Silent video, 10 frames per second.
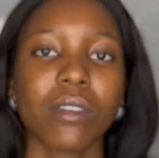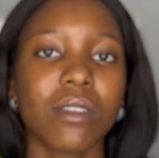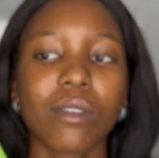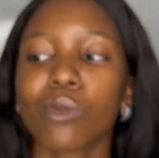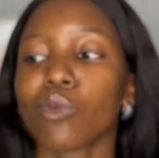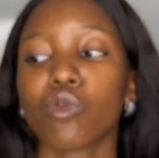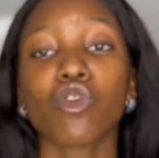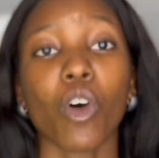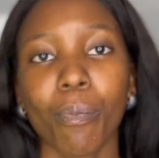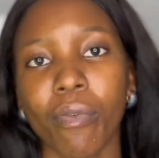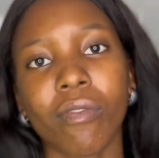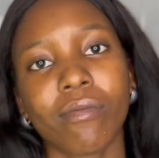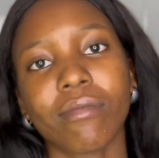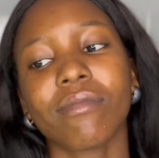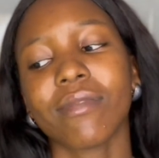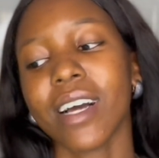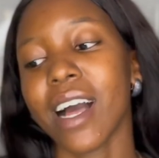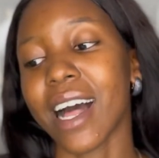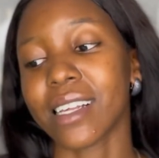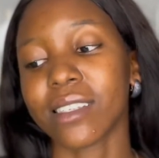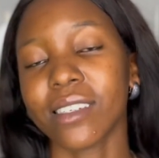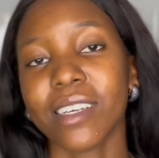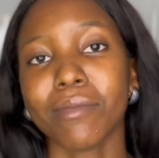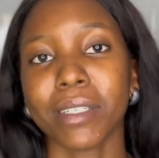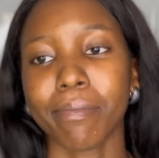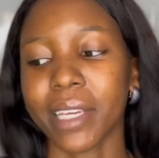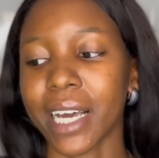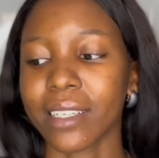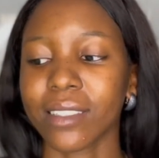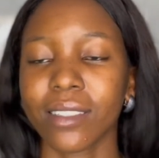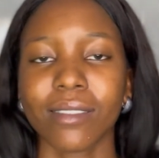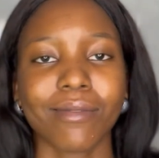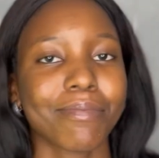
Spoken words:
this to chop, as the name implies,